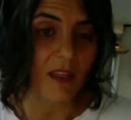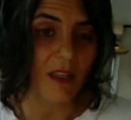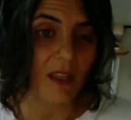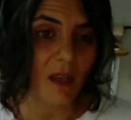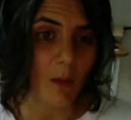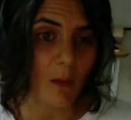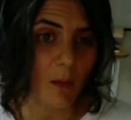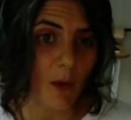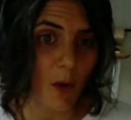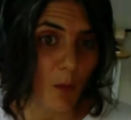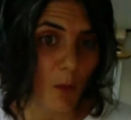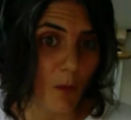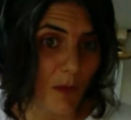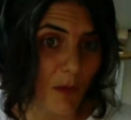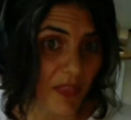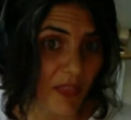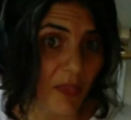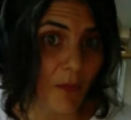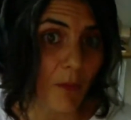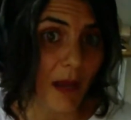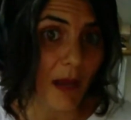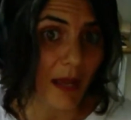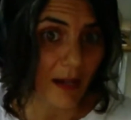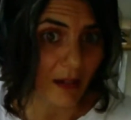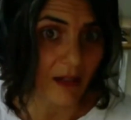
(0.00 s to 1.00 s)
about
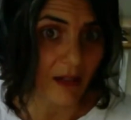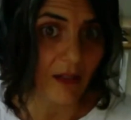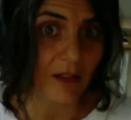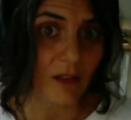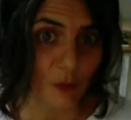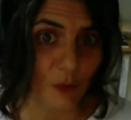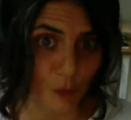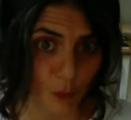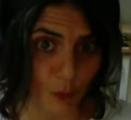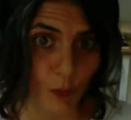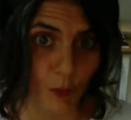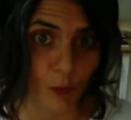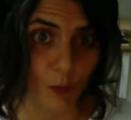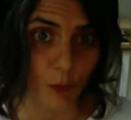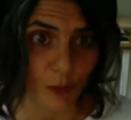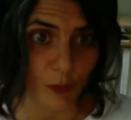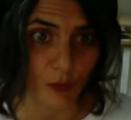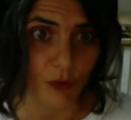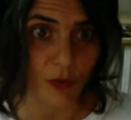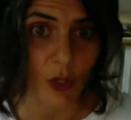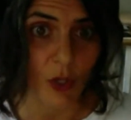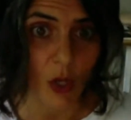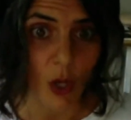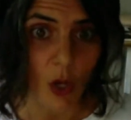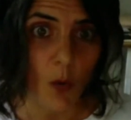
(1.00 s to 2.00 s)
mathematical tools.
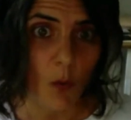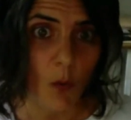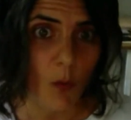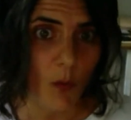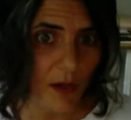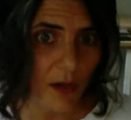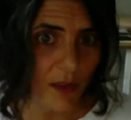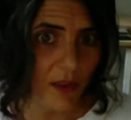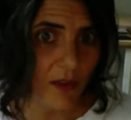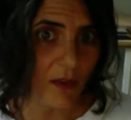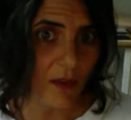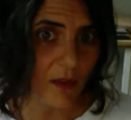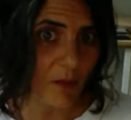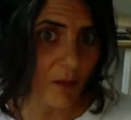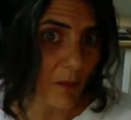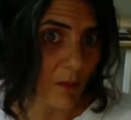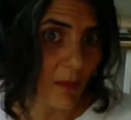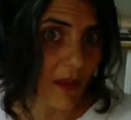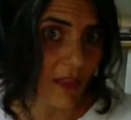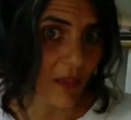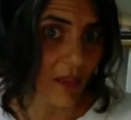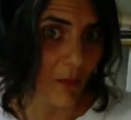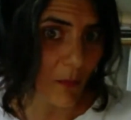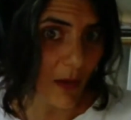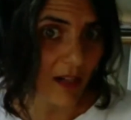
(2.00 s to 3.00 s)
What are the
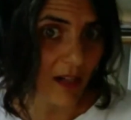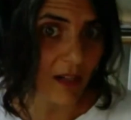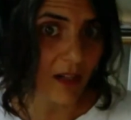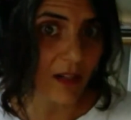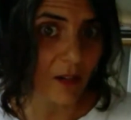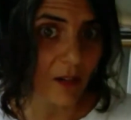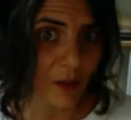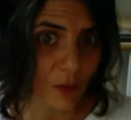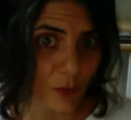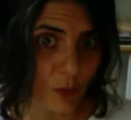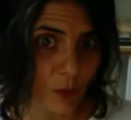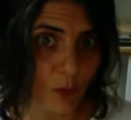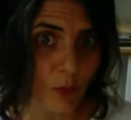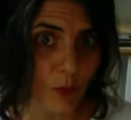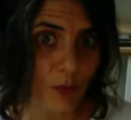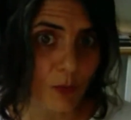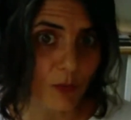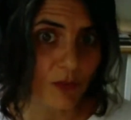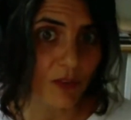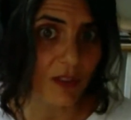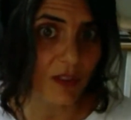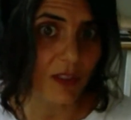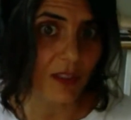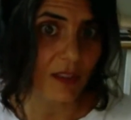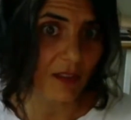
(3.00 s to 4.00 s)
mathematical tools
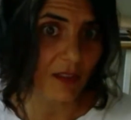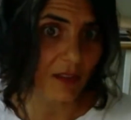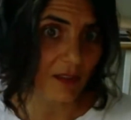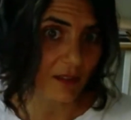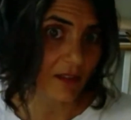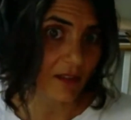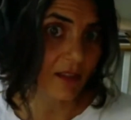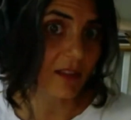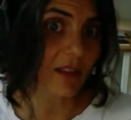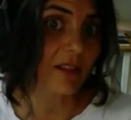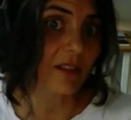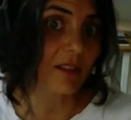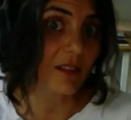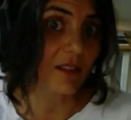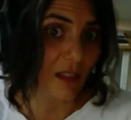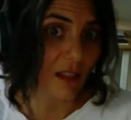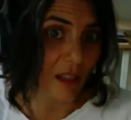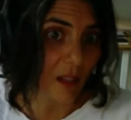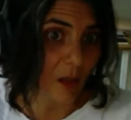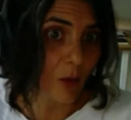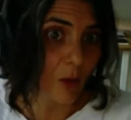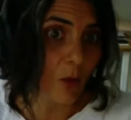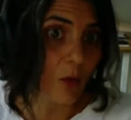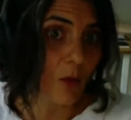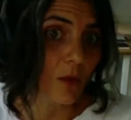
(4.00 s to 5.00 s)
that these
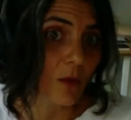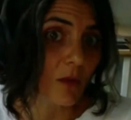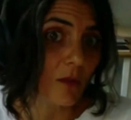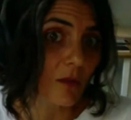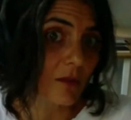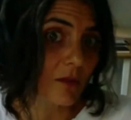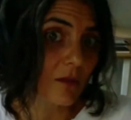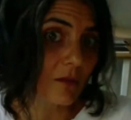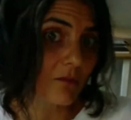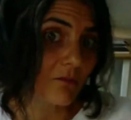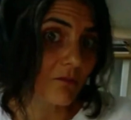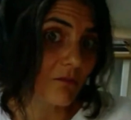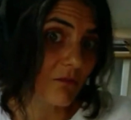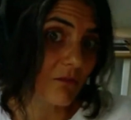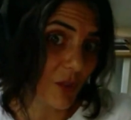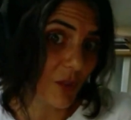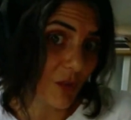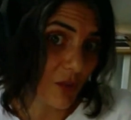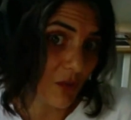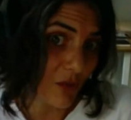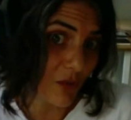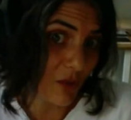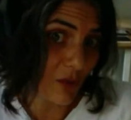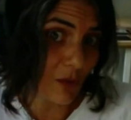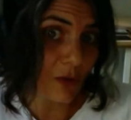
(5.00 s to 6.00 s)
new
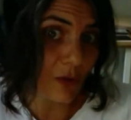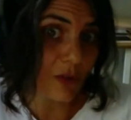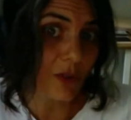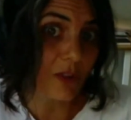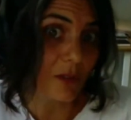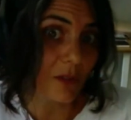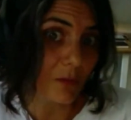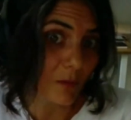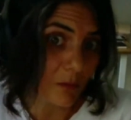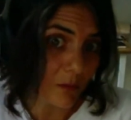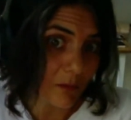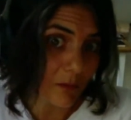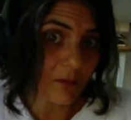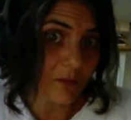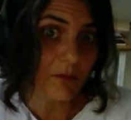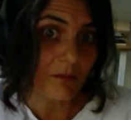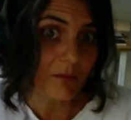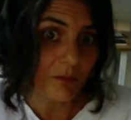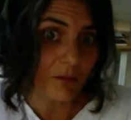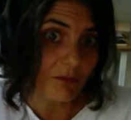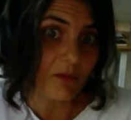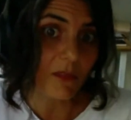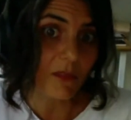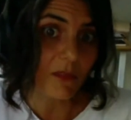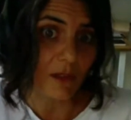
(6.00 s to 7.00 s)
short-term
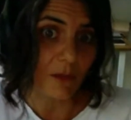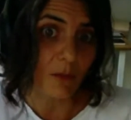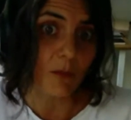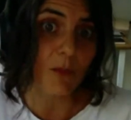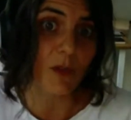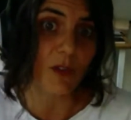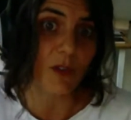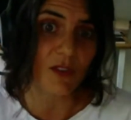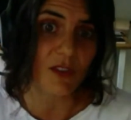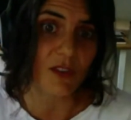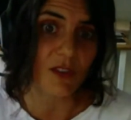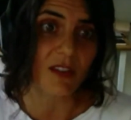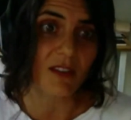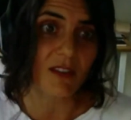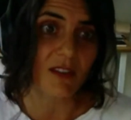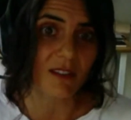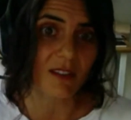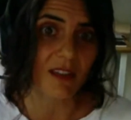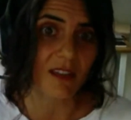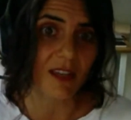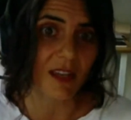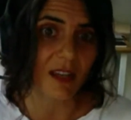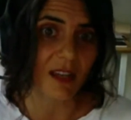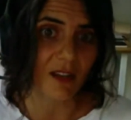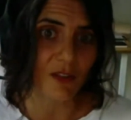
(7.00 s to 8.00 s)
machines
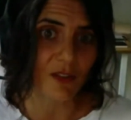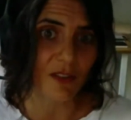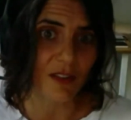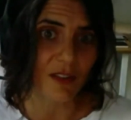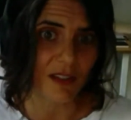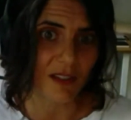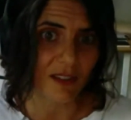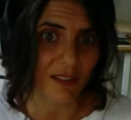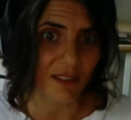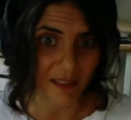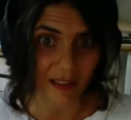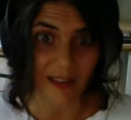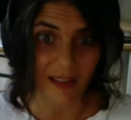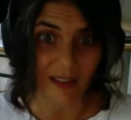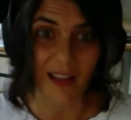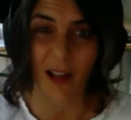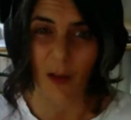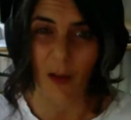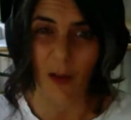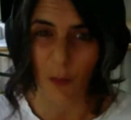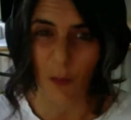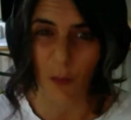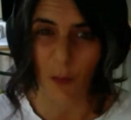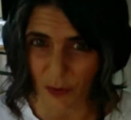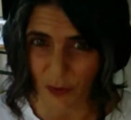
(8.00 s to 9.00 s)
can actually
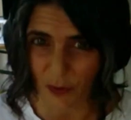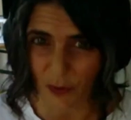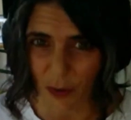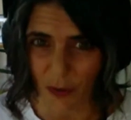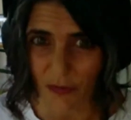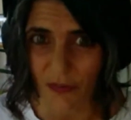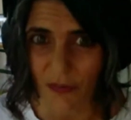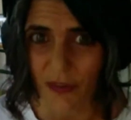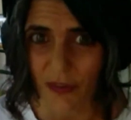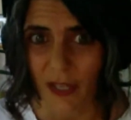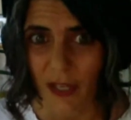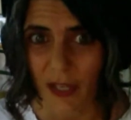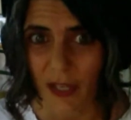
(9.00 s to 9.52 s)
help solve?